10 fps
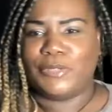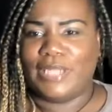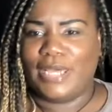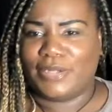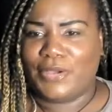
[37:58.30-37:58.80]
a
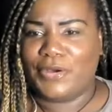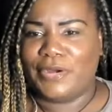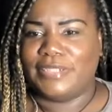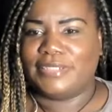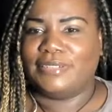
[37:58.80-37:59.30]
lot of
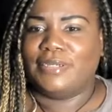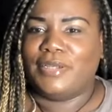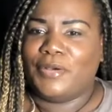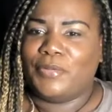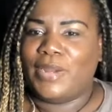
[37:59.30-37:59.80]
cards.
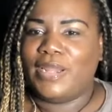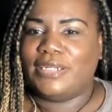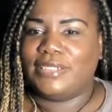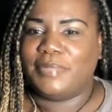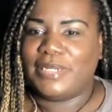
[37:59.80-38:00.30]
Why
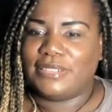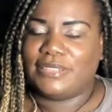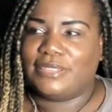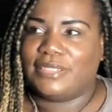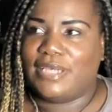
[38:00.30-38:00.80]
are these
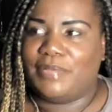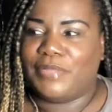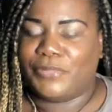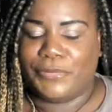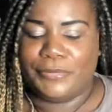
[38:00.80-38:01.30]
messages
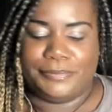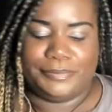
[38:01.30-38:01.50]
coming through?